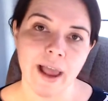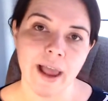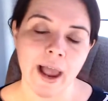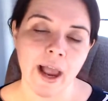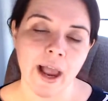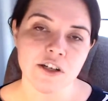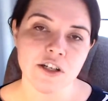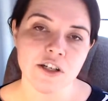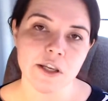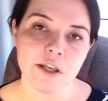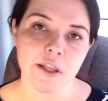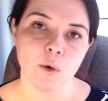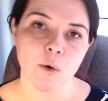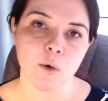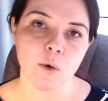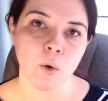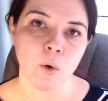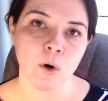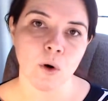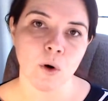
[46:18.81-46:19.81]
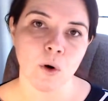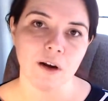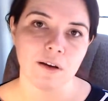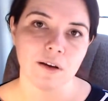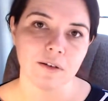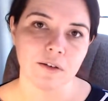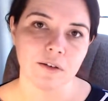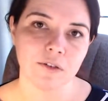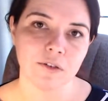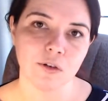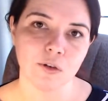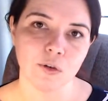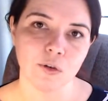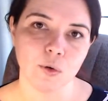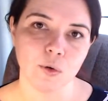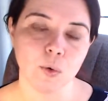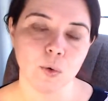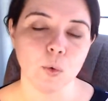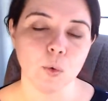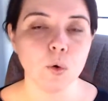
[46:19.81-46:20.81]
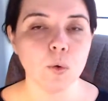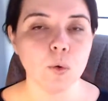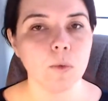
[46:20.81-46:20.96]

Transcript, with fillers: actually work to